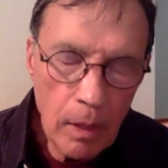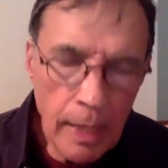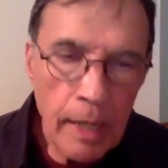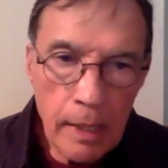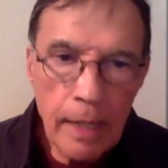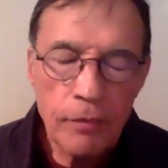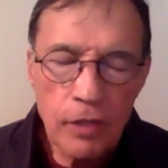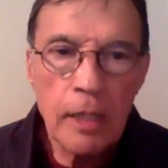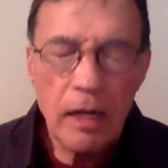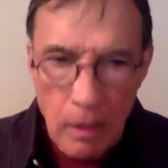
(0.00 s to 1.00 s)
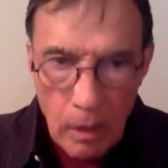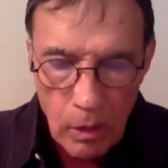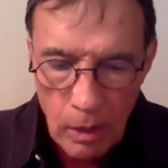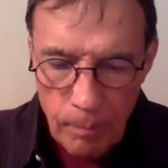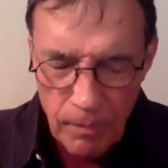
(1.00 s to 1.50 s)
Clinically, I've seen it,
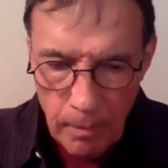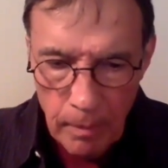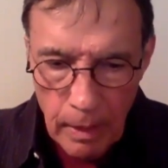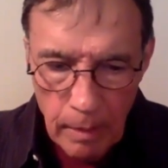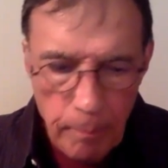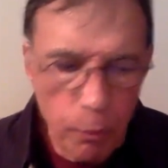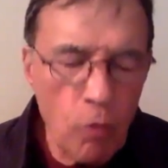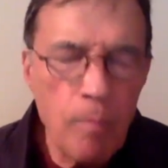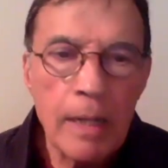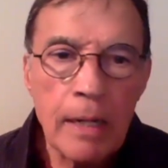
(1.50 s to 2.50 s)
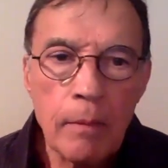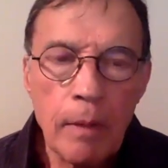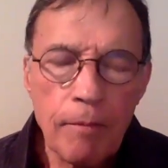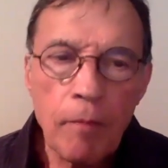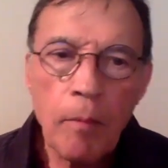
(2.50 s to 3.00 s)
improvement
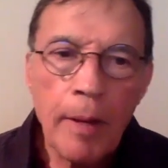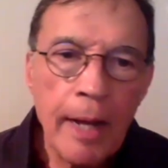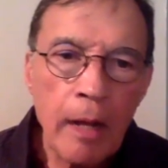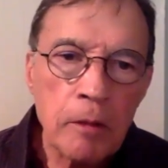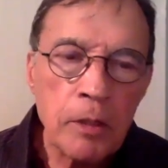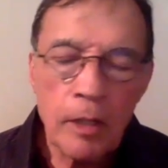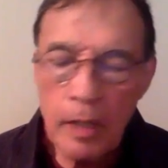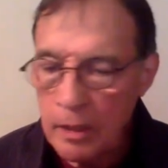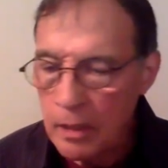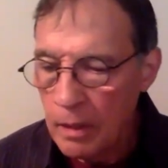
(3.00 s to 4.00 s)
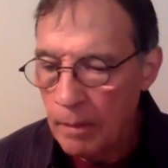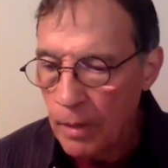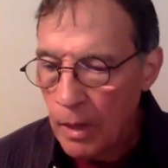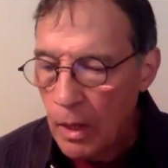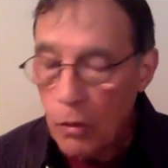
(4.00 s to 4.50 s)
in fibromyalgia and
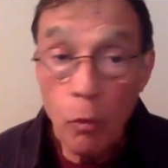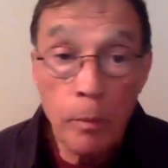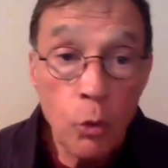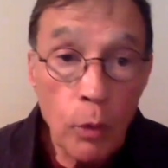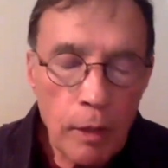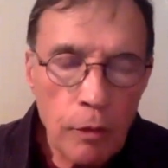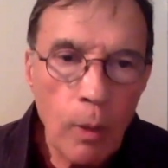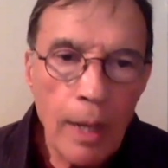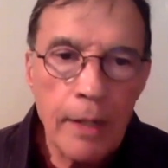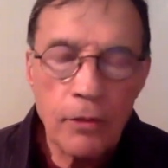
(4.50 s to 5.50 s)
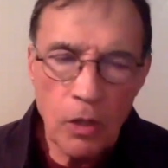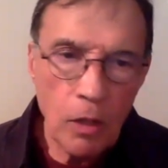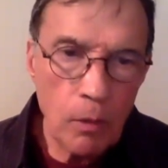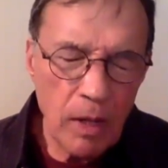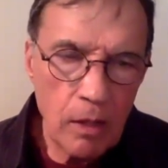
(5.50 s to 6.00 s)
rheumatoid arthritis and
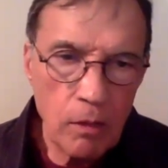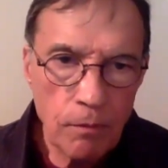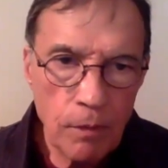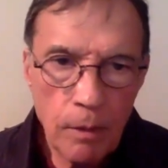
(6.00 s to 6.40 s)
other kind of